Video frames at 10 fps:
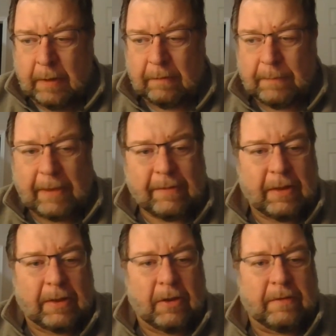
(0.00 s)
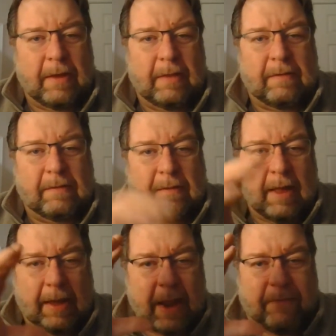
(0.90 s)
just basically it's just
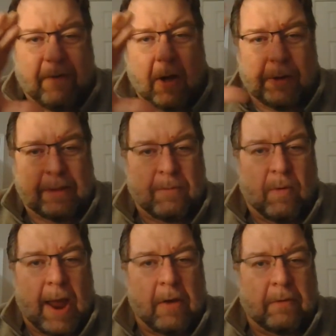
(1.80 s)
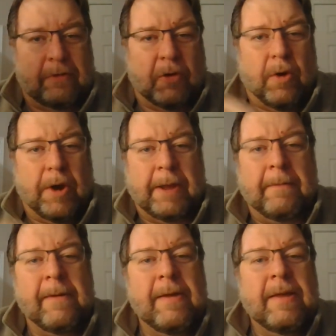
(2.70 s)
like kind of following them around touring,
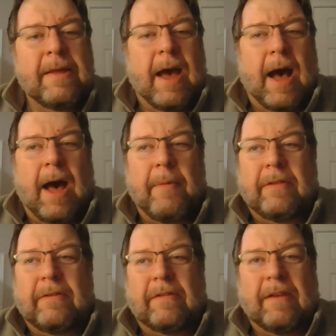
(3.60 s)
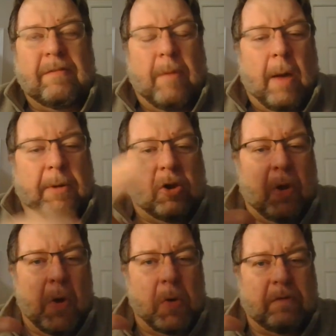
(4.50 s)
and just get some up
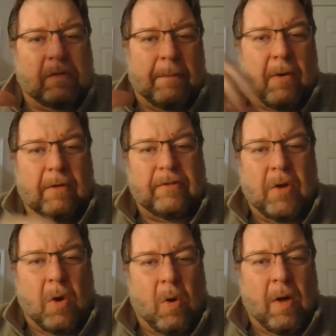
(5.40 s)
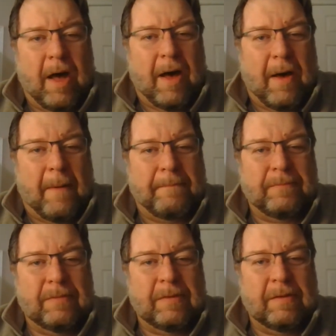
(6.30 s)
close and personal
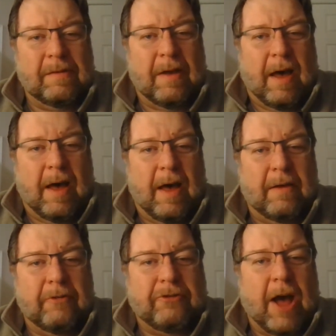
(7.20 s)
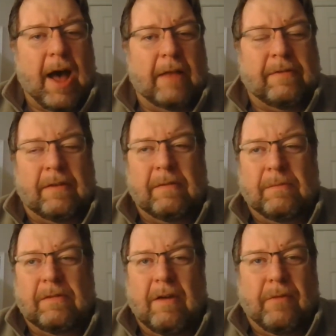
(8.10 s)
shots and some
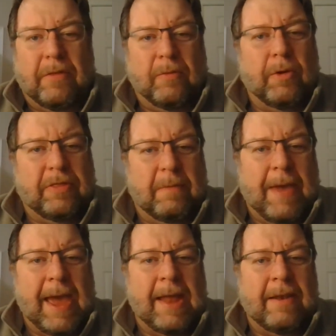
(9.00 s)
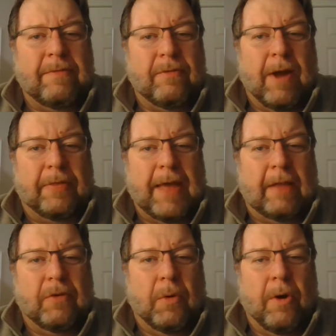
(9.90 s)
stuff with the band throughout
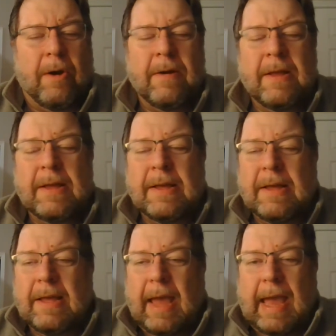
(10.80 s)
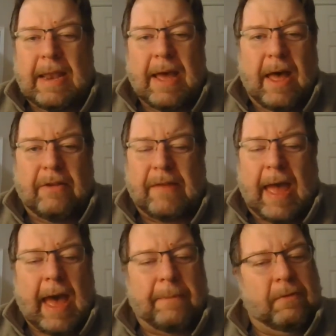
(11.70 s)
that tour. And just
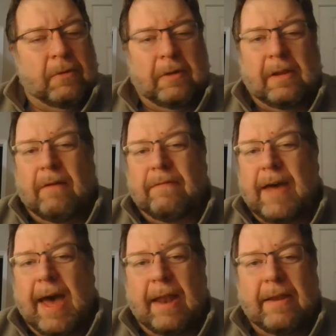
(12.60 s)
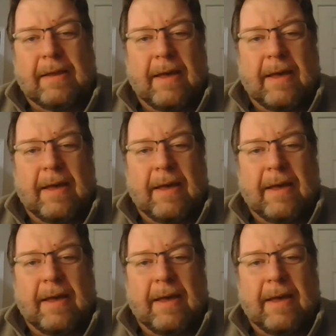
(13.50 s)
absolutely love that.